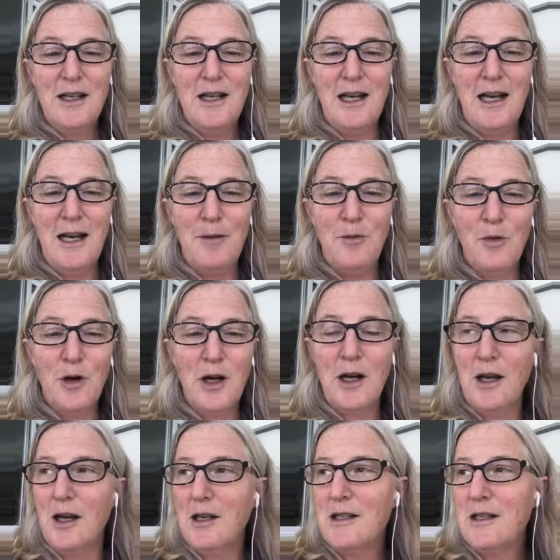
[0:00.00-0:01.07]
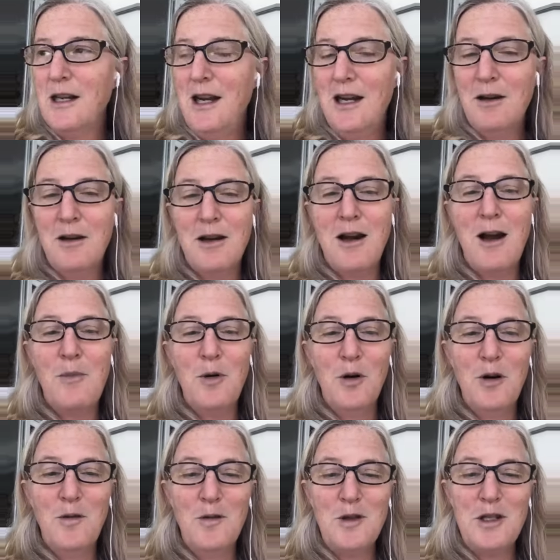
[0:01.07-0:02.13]
We're going to take Copper
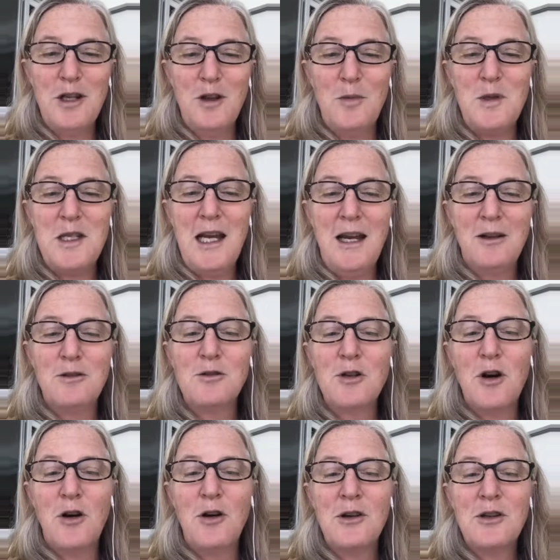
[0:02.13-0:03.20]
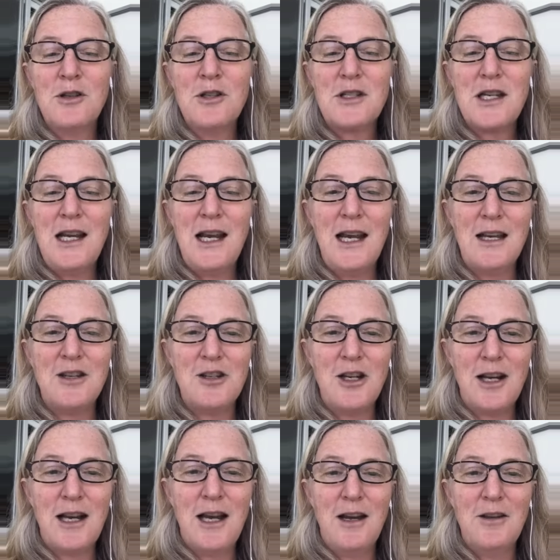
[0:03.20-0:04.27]
over to the Botanical Gardens and
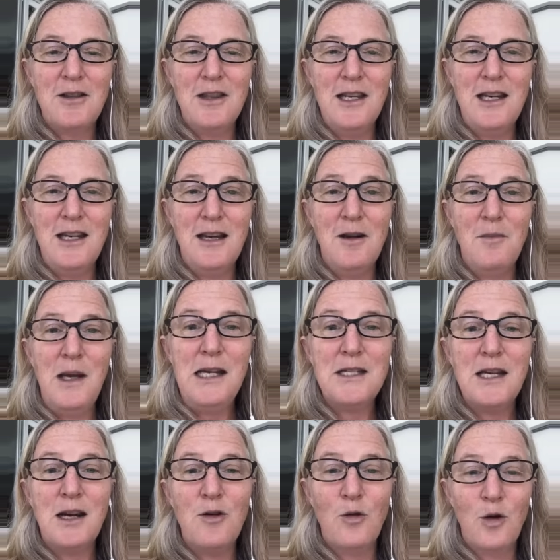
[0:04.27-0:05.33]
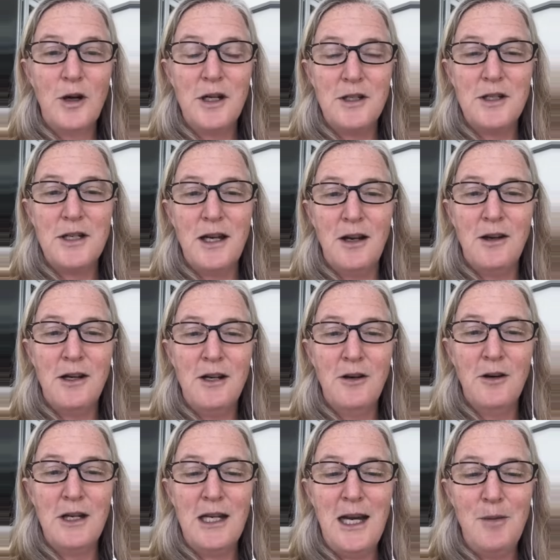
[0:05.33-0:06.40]
check out the amazing orchids down
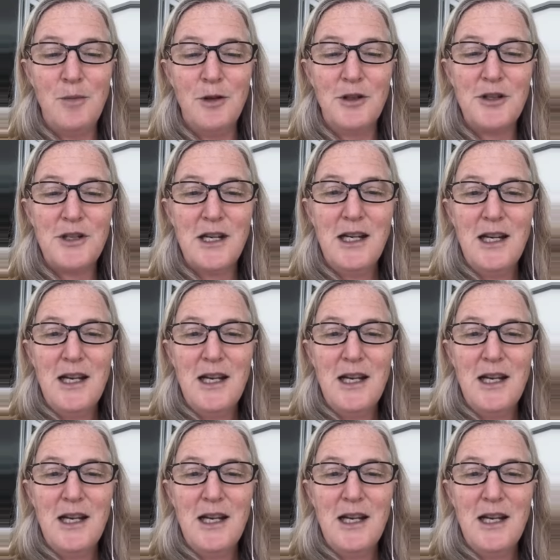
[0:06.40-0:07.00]
here in Naples.